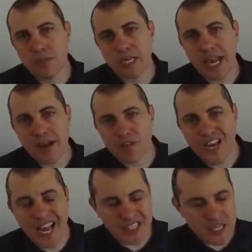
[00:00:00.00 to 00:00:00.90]
doubling
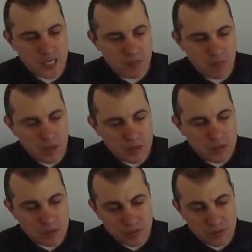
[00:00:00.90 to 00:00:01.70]
every 18 months.